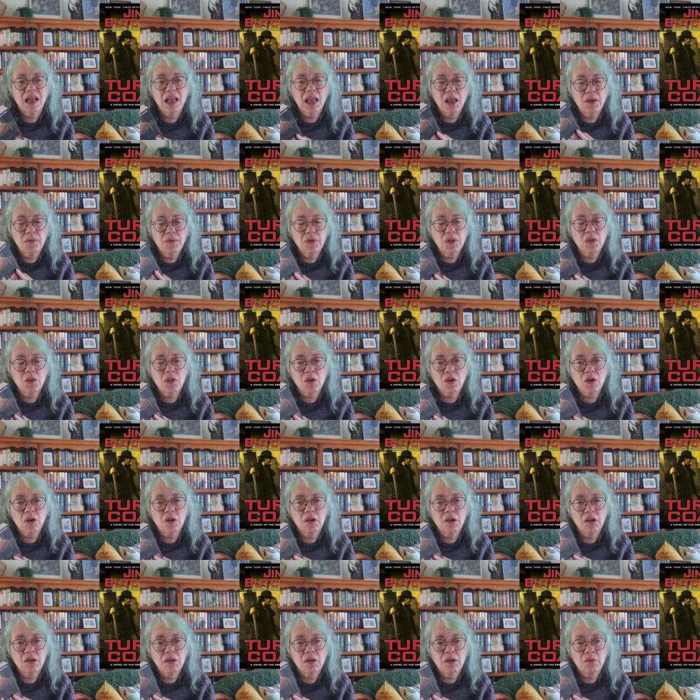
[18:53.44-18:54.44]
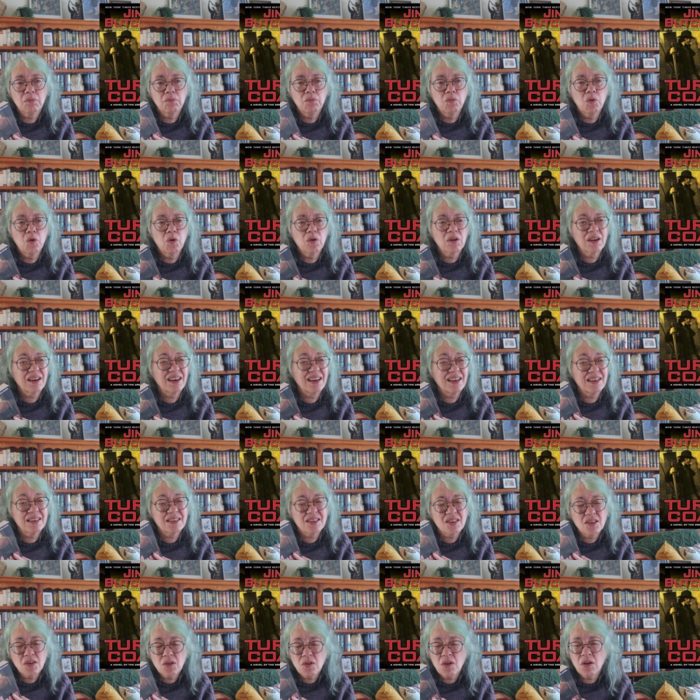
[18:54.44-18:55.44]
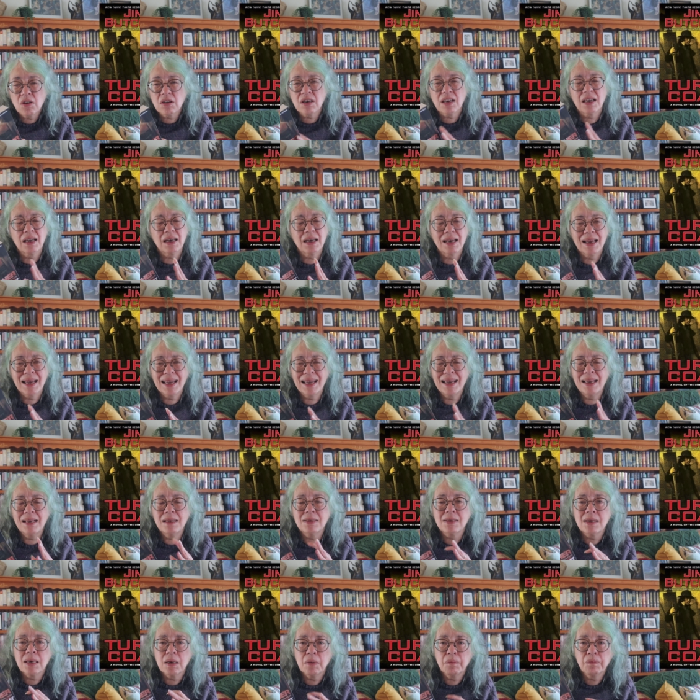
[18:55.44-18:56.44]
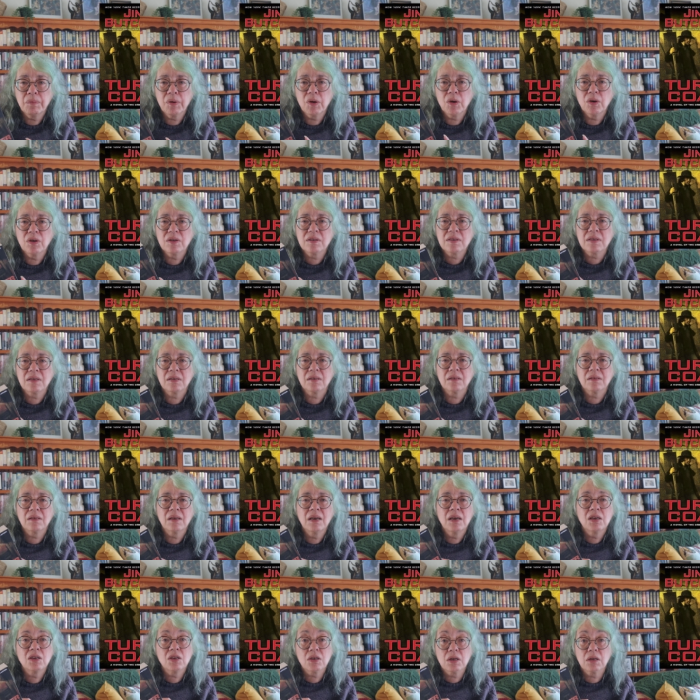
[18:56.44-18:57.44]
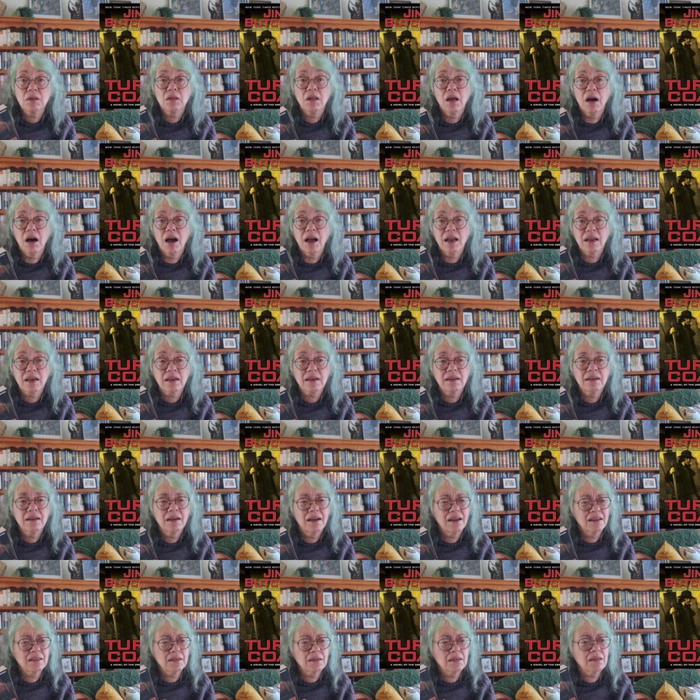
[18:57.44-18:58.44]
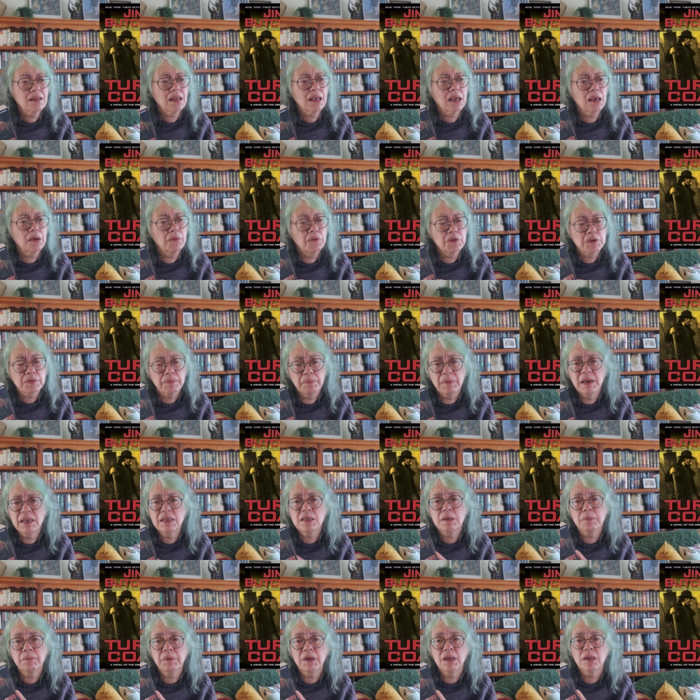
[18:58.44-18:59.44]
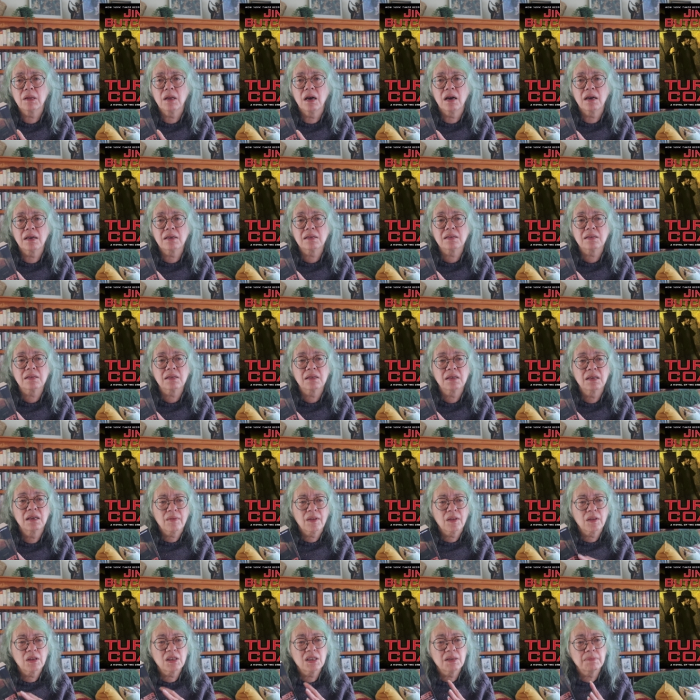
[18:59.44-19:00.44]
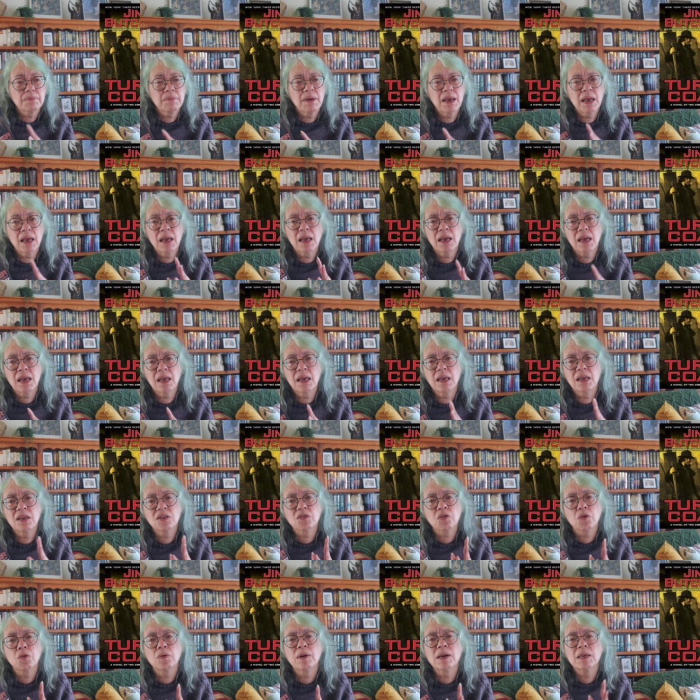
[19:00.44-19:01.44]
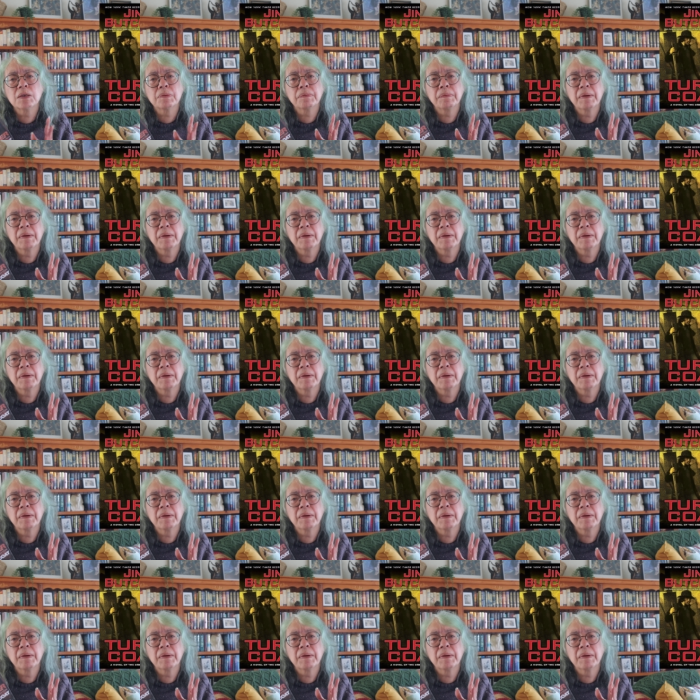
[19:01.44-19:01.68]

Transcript: even though Morgan is not an easy person, to like. I don't think he was meant to be liked. To me, he has always